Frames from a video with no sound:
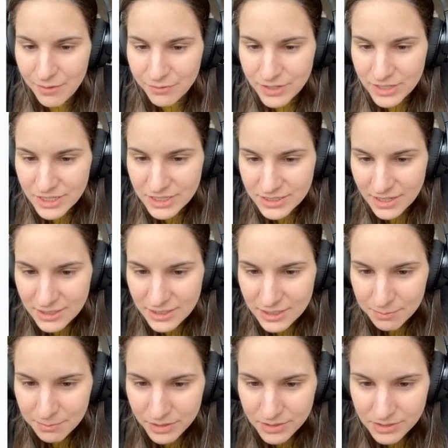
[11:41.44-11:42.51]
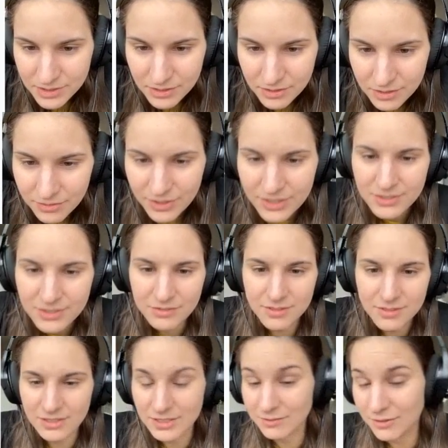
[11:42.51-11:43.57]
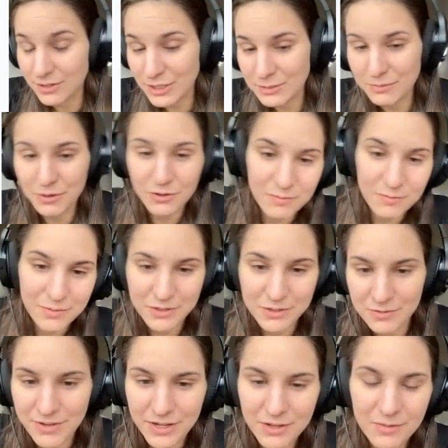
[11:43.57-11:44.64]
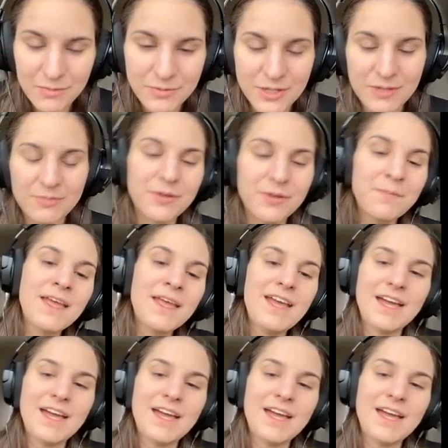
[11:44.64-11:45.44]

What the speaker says: average size person, right? So it's very small compared to the vacuum chamber.